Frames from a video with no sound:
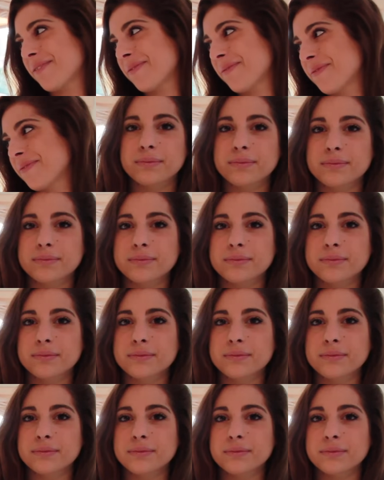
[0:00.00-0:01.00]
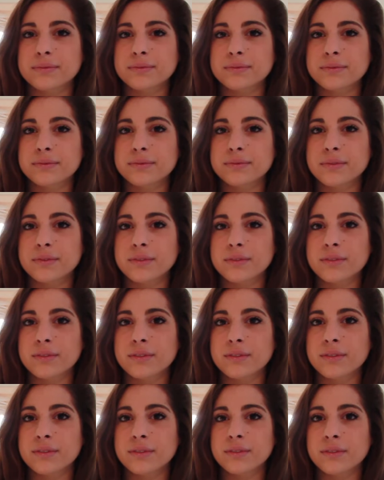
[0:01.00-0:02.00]

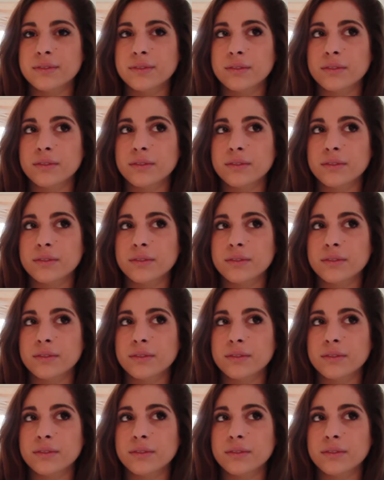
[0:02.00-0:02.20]
The person shown says nothing.